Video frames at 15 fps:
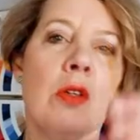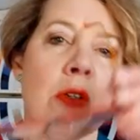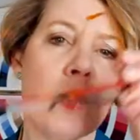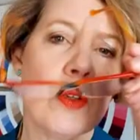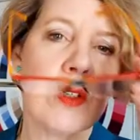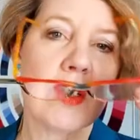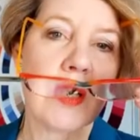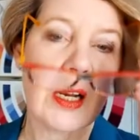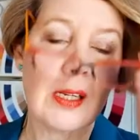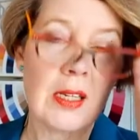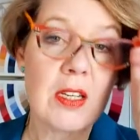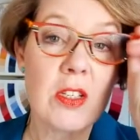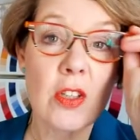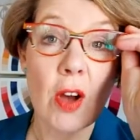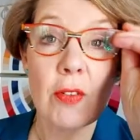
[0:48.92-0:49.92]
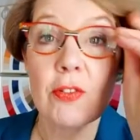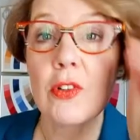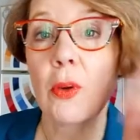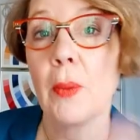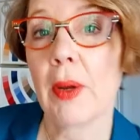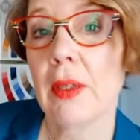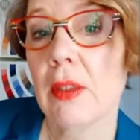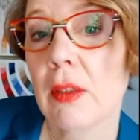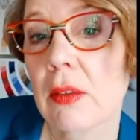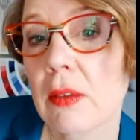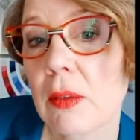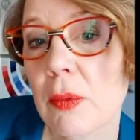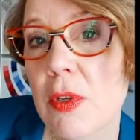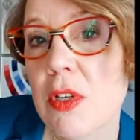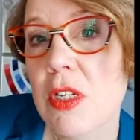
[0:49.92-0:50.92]
to a slightly softer one,
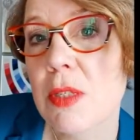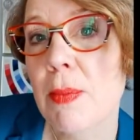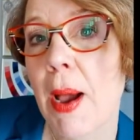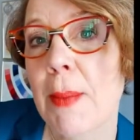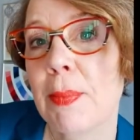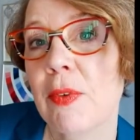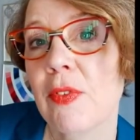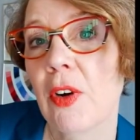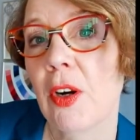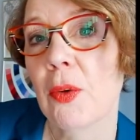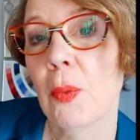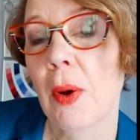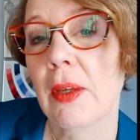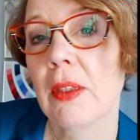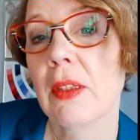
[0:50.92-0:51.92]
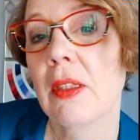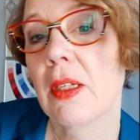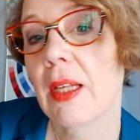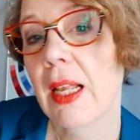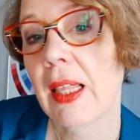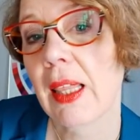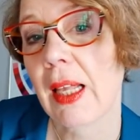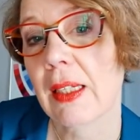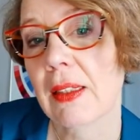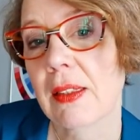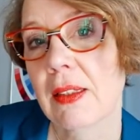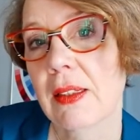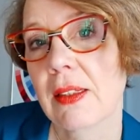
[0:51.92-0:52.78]
which is my preferred one, like that.